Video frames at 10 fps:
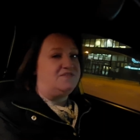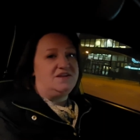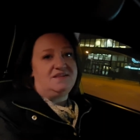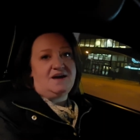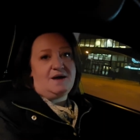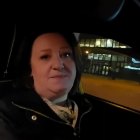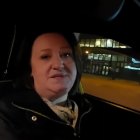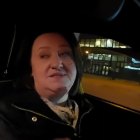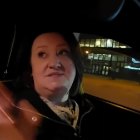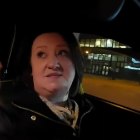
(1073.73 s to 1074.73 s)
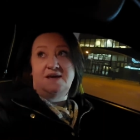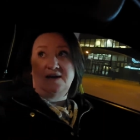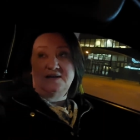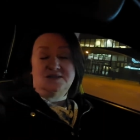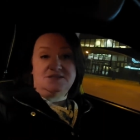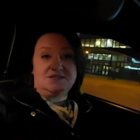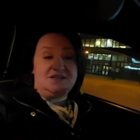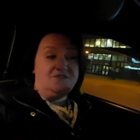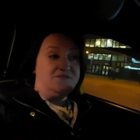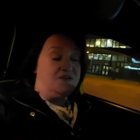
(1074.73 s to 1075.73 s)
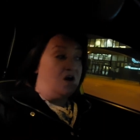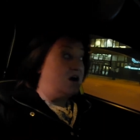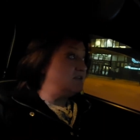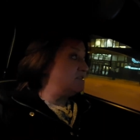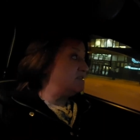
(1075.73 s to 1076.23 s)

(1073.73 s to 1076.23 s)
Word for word: anything happens, and if not,